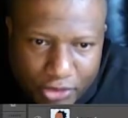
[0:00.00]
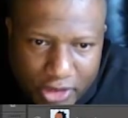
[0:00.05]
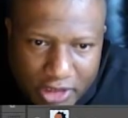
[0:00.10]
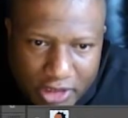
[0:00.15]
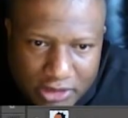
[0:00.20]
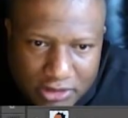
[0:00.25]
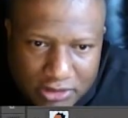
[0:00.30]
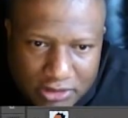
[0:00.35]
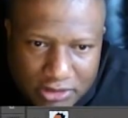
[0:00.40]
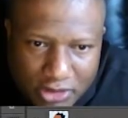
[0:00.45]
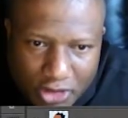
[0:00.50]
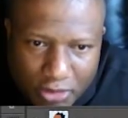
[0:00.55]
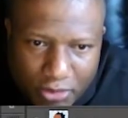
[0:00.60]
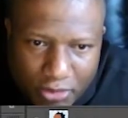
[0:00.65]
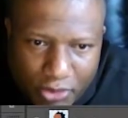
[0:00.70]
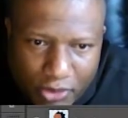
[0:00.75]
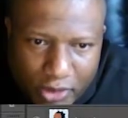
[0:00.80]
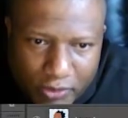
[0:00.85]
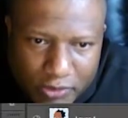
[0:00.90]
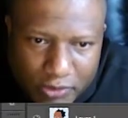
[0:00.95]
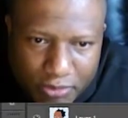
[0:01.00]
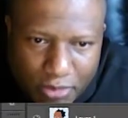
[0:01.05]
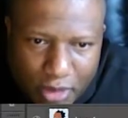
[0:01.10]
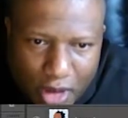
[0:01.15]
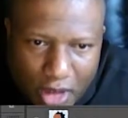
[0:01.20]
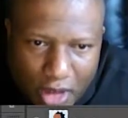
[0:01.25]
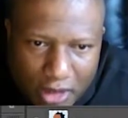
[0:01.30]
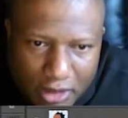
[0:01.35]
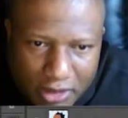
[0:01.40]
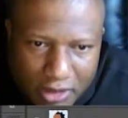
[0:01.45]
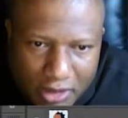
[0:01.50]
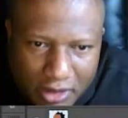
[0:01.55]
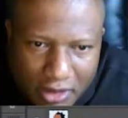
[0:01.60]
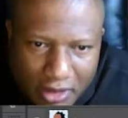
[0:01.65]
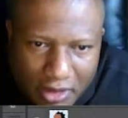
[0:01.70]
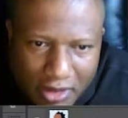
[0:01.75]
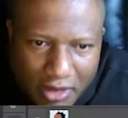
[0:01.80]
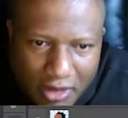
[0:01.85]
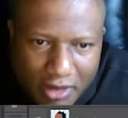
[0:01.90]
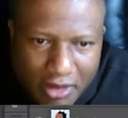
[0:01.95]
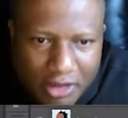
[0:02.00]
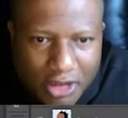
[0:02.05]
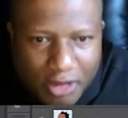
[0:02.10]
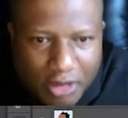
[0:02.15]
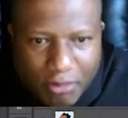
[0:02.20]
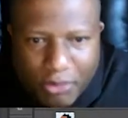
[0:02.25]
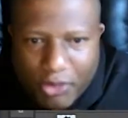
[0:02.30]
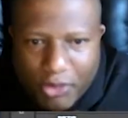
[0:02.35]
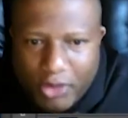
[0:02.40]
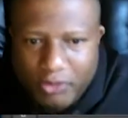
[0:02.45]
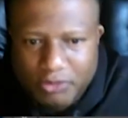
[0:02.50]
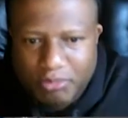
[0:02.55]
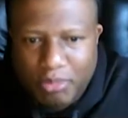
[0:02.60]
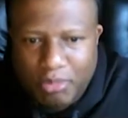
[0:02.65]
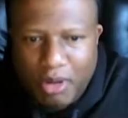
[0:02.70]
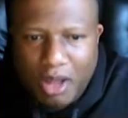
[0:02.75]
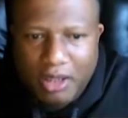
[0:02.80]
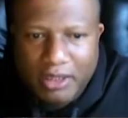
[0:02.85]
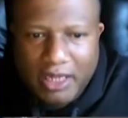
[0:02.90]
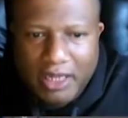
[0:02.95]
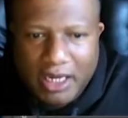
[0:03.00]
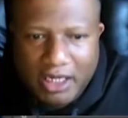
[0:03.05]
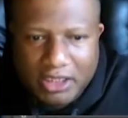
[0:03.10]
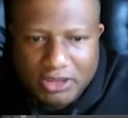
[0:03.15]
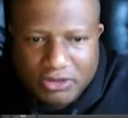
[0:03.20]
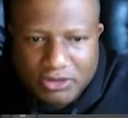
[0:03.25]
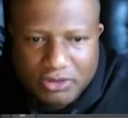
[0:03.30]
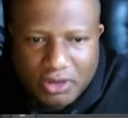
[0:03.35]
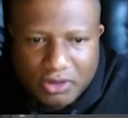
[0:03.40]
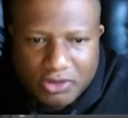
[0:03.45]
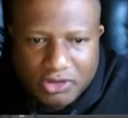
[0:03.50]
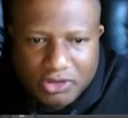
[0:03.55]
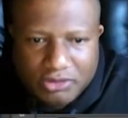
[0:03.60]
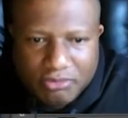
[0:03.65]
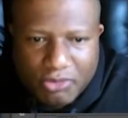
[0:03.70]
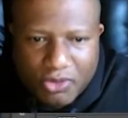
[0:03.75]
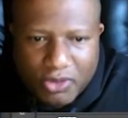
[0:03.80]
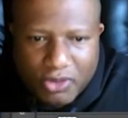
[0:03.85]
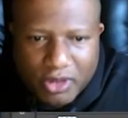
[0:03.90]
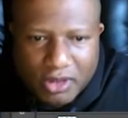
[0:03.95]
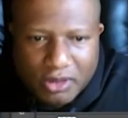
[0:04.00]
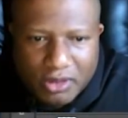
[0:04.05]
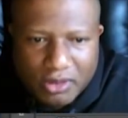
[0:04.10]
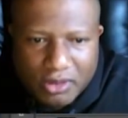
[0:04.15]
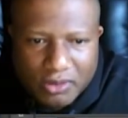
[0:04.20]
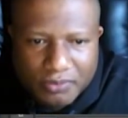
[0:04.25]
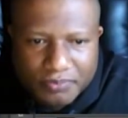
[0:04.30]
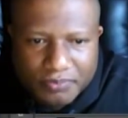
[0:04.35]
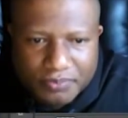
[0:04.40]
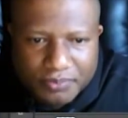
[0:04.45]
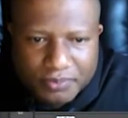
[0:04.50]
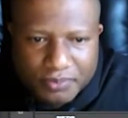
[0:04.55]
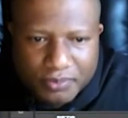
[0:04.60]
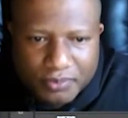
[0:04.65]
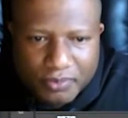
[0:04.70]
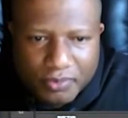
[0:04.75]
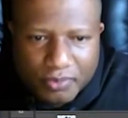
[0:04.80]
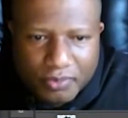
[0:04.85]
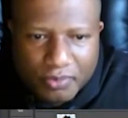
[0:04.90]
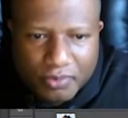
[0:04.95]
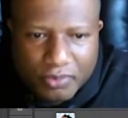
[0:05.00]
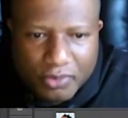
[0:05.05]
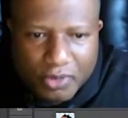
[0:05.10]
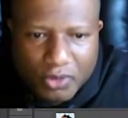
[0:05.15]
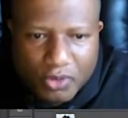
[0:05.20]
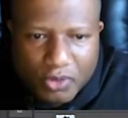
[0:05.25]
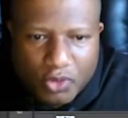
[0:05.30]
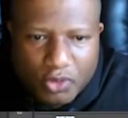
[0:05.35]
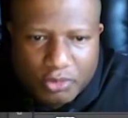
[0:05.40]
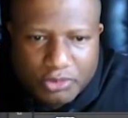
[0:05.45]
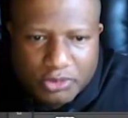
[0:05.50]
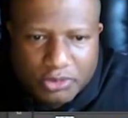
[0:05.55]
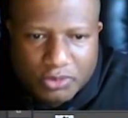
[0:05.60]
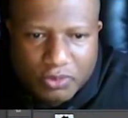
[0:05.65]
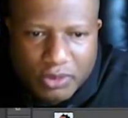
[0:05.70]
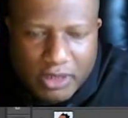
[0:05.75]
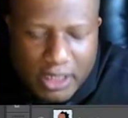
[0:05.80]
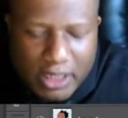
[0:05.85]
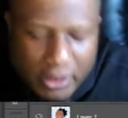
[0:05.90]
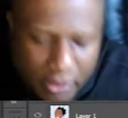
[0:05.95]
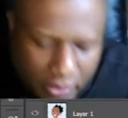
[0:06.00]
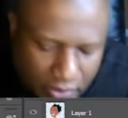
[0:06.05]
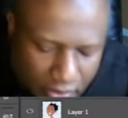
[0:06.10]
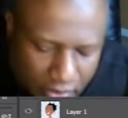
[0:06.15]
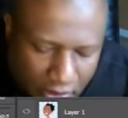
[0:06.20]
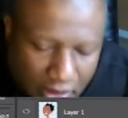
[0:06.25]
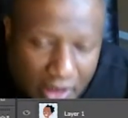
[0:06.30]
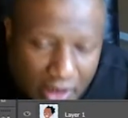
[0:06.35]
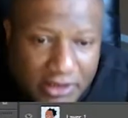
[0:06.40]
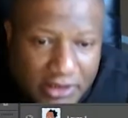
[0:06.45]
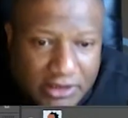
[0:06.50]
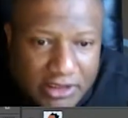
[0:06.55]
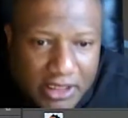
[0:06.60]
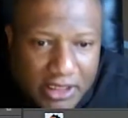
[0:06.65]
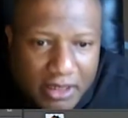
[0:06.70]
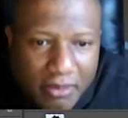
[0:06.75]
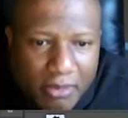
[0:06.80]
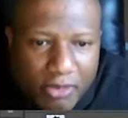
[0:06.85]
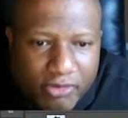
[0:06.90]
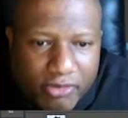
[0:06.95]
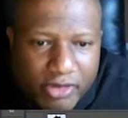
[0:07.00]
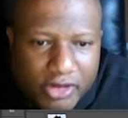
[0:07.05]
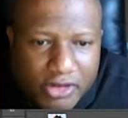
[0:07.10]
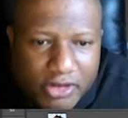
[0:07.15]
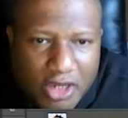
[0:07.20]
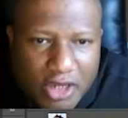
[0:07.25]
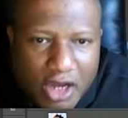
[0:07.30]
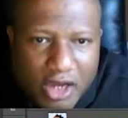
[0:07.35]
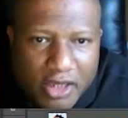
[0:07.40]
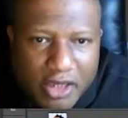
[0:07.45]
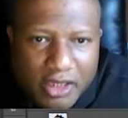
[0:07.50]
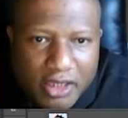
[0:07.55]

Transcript: So your boy was balling. Your boy was balling out of control this morning. Oops, what did I do? See, I'm over here talking.